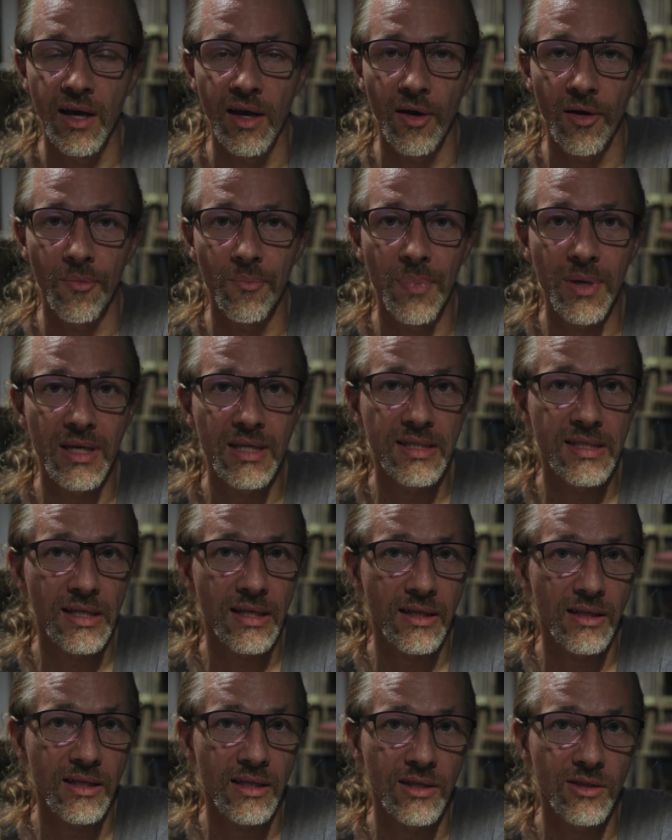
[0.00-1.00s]

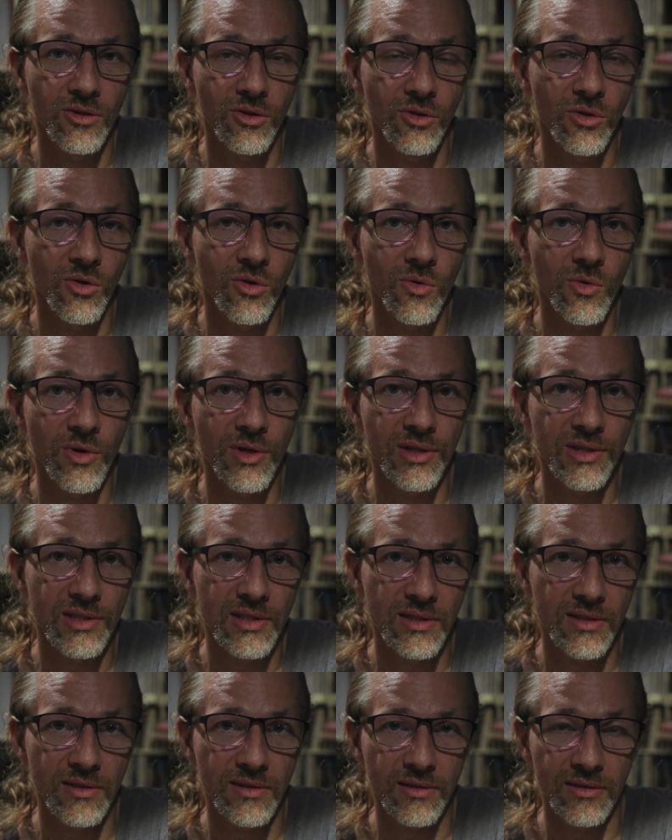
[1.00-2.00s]
basically the
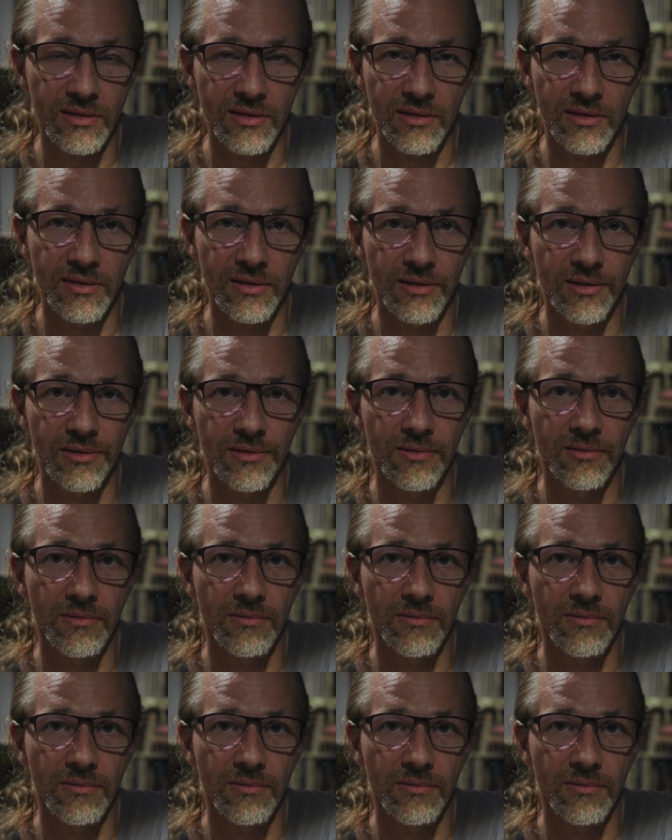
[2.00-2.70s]
lowest uh,